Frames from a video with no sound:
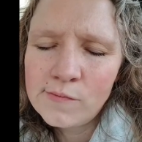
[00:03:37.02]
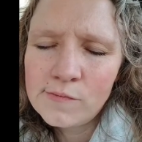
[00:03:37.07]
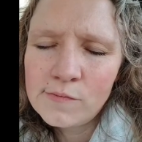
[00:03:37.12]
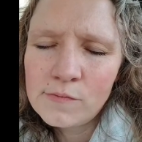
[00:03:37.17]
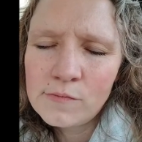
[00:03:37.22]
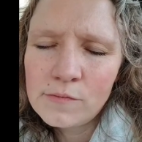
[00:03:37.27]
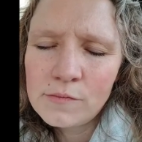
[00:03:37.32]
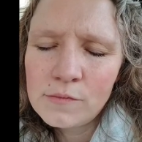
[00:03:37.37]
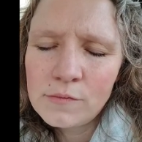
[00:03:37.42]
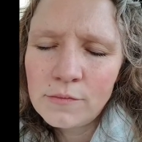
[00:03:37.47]

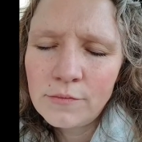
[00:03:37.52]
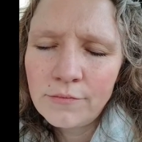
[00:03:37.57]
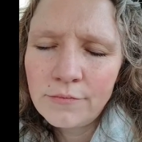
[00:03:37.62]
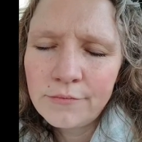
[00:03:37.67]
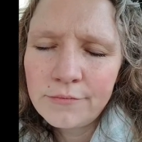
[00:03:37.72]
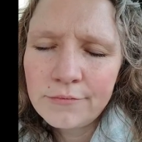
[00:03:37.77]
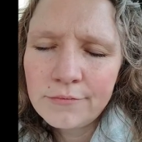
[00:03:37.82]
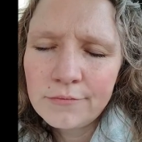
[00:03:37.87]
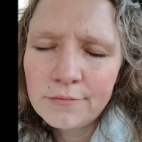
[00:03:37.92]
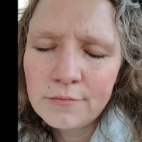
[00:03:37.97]

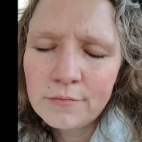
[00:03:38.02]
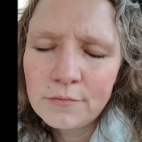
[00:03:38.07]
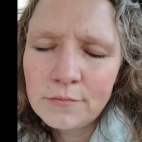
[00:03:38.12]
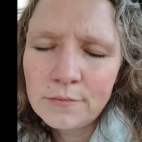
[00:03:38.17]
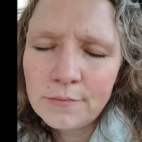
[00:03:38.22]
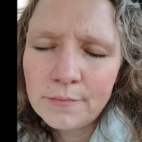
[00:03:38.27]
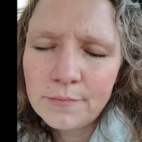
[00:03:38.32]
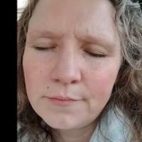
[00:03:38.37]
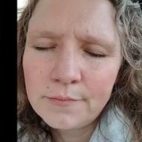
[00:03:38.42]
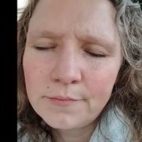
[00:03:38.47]

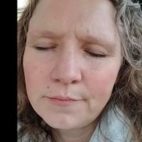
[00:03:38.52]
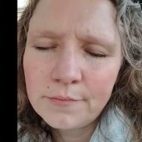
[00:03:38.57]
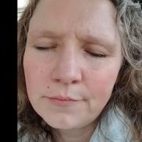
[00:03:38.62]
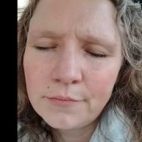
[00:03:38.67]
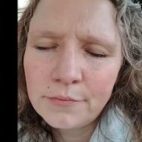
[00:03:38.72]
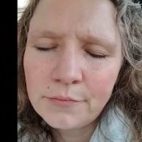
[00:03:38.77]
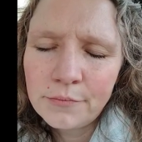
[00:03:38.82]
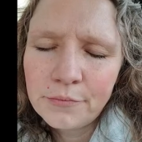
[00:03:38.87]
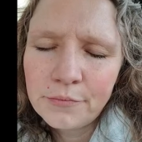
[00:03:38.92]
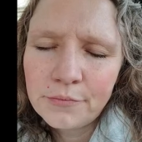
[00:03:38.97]

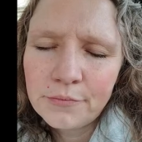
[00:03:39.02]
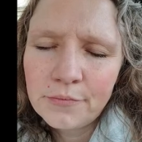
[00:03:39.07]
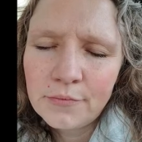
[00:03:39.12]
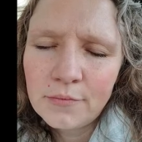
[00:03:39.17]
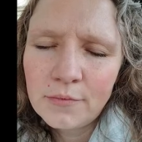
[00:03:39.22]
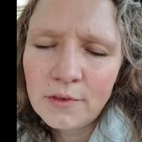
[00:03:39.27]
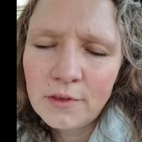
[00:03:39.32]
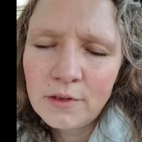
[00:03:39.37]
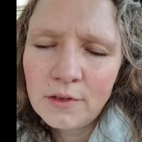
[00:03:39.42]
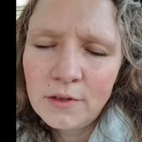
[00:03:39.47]

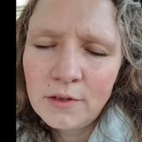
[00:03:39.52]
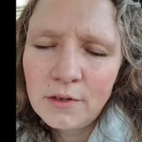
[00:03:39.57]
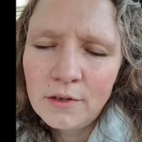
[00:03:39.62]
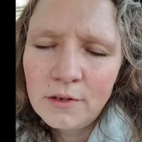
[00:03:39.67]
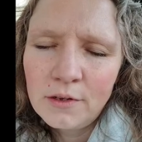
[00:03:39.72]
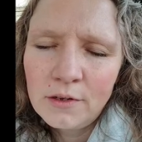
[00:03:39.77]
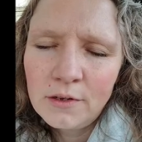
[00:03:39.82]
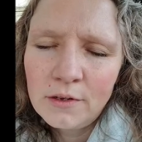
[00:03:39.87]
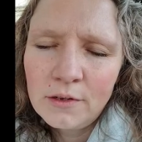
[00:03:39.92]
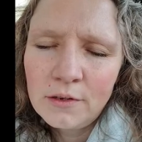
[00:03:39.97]

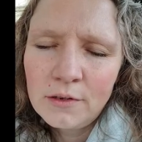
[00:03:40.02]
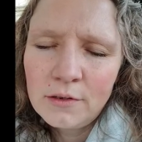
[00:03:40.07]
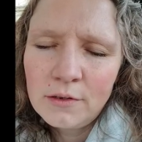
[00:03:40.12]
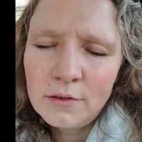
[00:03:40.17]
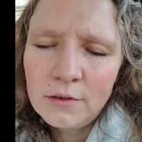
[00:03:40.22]
Nobody speaks.